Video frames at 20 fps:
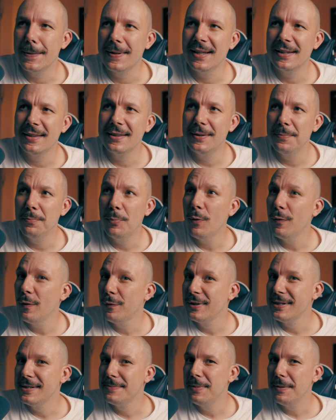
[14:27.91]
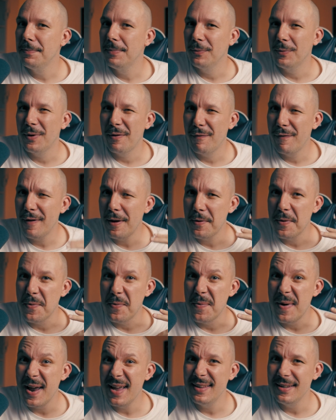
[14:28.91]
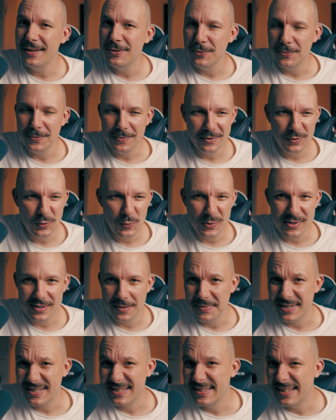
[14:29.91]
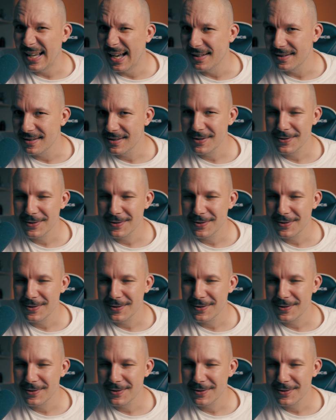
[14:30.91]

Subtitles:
that both of these people were very ready to do some stunts.